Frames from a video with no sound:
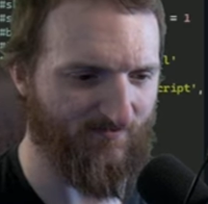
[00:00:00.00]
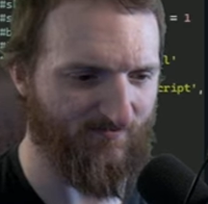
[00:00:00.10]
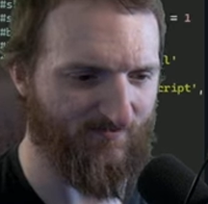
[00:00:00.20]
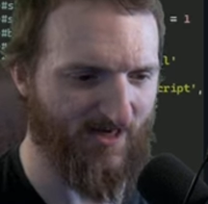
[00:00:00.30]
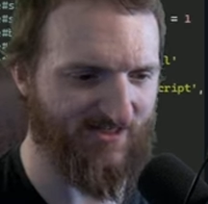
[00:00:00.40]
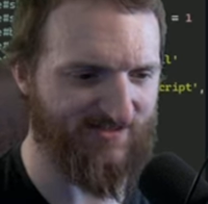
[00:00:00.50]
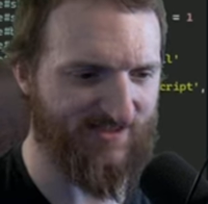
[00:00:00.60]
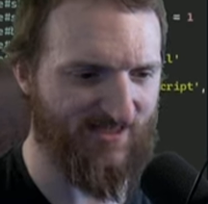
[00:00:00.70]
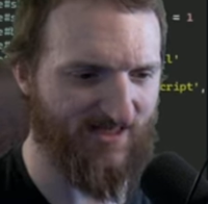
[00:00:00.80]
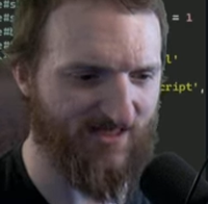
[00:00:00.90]

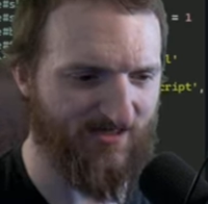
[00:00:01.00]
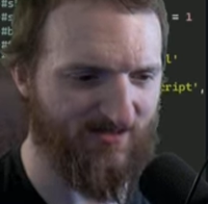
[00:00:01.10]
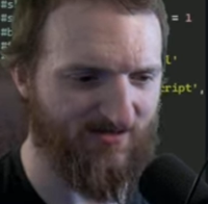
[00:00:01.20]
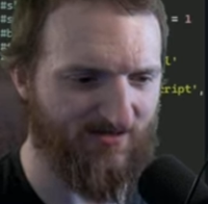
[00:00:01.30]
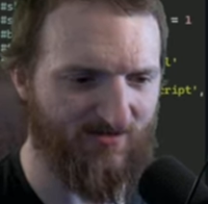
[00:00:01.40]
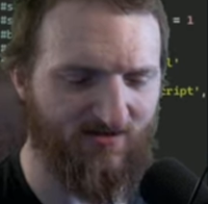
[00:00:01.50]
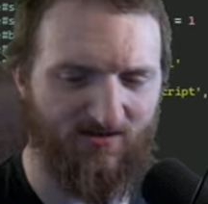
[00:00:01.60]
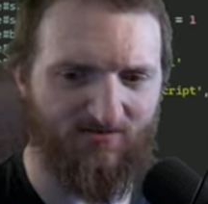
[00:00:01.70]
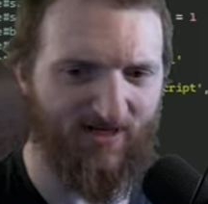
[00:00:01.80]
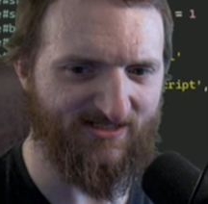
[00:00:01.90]
pixie,
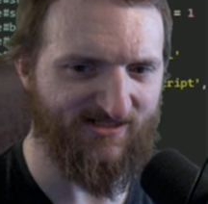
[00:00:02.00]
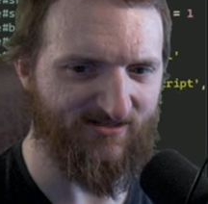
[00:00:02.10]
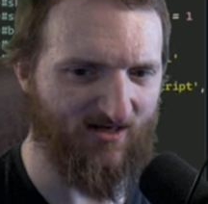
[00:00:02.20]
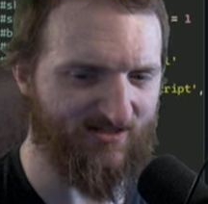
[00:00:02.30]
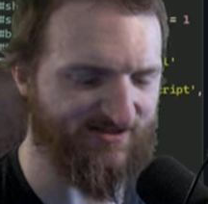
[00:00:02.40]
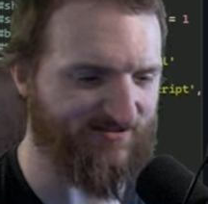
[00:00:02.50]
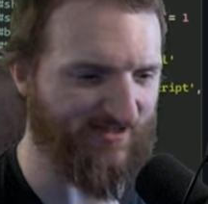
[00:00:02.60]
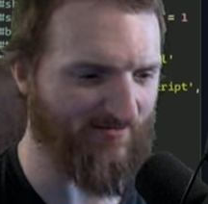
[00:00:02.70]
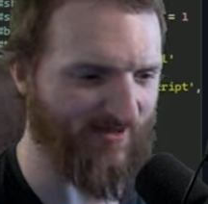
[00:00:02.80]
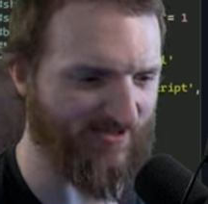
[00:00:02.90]
pixie dust,
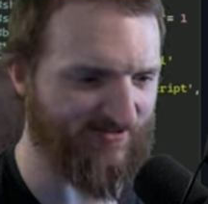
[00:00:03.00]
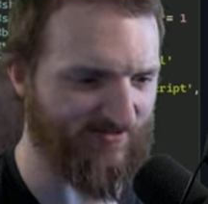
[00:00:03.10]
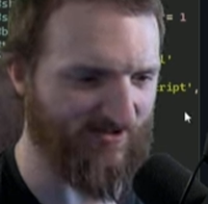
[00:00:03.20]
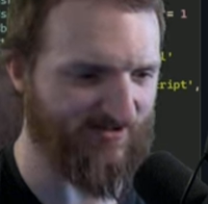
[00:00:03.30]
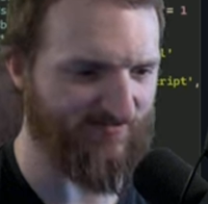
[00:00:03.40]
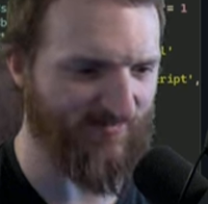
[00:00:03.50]
not pixel dust,